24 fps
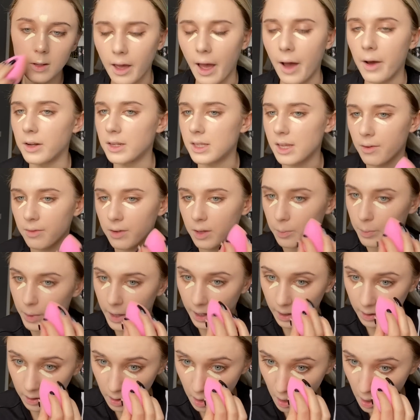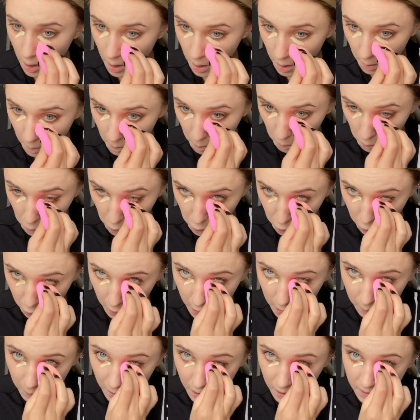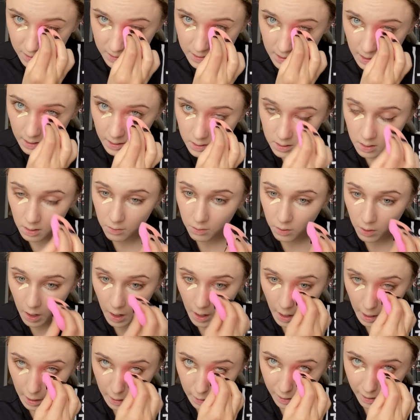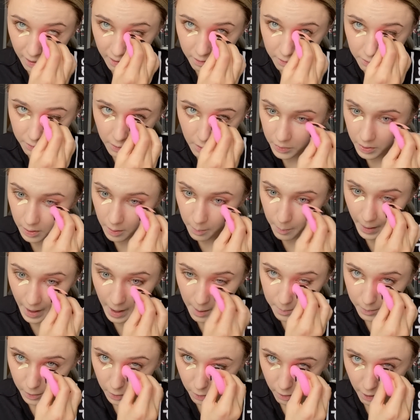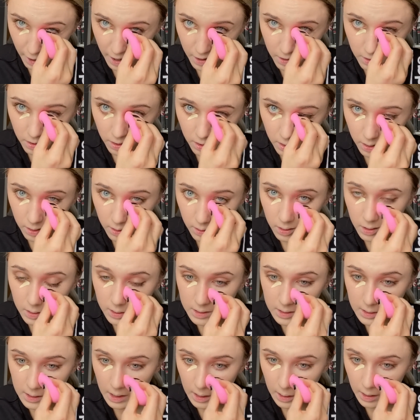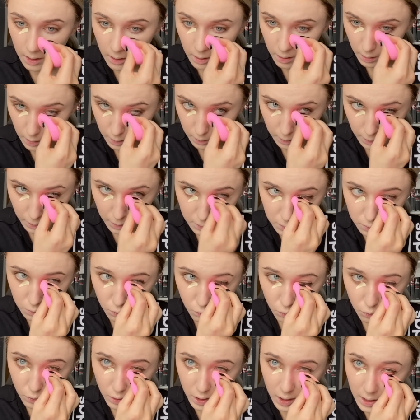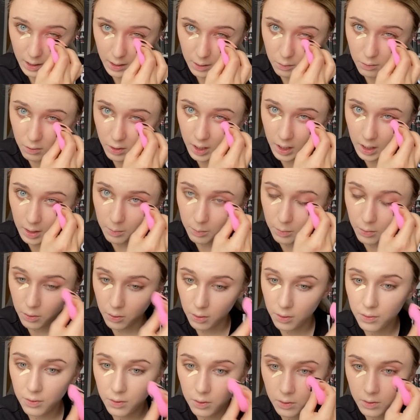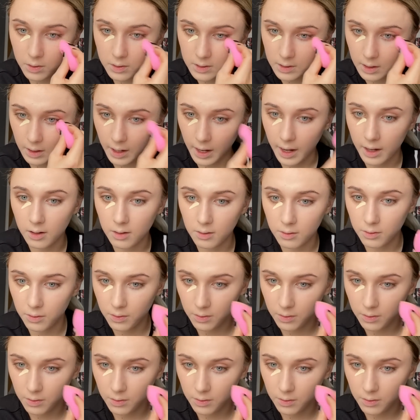I'd definitely pick more creamy concealers over it. I love the Pat McGrath concealer. I think it's really, really beautiful. It's the kind of